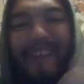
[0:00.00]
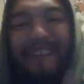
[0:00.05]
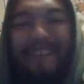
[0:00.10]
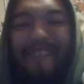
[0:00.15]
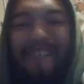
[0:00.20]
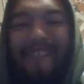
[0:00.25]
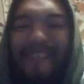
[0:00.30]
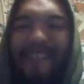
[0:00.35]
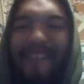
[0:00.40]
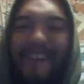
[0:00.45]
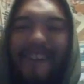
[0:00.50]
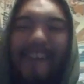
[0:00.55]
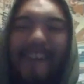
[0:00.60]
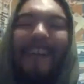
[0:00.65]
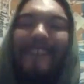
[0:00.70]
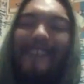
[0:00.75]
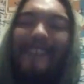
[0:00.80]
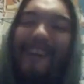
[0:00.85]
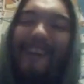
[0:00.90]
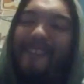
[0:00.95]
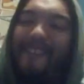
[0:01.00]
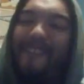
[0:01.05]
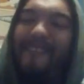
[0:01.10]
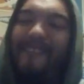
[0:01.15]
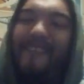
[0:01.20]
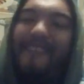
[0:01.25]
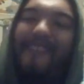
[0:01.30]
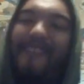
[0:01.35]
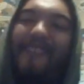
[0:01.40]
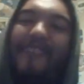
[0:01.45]
the can, and he's like, yeah, I got
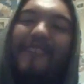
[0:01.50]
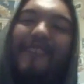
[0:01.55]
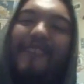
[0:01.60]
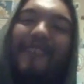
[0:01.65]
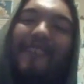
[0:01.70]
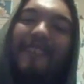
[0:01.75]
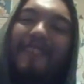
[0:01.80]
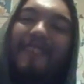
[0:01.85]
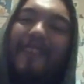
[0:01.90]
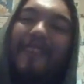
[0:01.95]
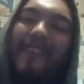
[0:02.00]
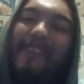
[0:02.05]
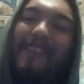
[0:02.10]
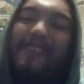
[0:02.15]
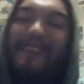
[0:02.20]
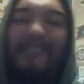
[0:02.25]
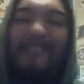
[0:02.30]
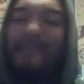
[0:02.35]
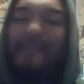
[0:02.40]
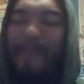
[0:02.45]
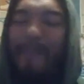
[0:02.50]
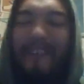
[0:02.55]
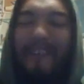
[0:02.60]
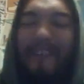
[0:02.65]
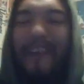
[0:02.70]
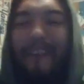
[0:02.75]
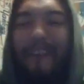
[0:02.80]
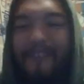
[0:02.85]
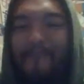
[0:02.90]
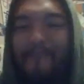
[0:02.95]
it. He doesn't
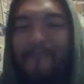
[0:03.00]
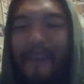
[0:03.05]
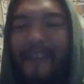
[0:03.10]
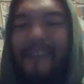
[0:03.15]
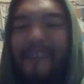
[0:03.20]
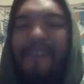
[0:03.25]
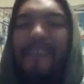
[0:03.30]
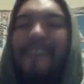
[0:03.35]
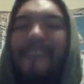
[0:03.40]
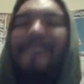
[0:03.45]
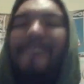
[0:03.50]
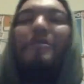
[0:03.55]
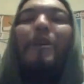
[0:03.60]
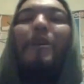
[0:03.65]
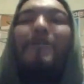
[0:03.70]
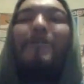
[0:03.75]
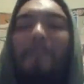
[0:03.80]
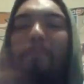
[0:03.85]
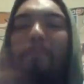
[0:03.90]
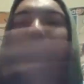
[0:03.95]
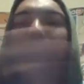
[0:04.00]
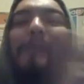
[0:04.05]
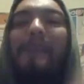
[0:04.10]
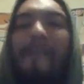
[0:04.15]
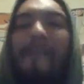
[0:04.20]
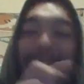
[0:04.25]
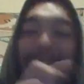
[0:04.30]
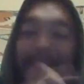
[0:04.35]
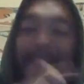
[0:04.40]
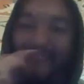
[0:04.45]
spray tan his back. He draws a
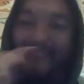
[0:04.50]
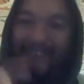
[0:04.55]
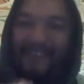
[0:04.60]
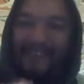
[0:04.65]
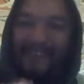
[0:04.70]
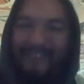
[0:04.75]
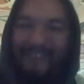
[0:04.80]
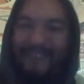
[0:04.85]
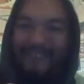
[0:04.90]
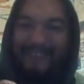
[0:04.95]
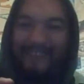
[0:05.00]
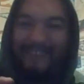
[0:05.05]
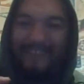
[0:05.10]
penis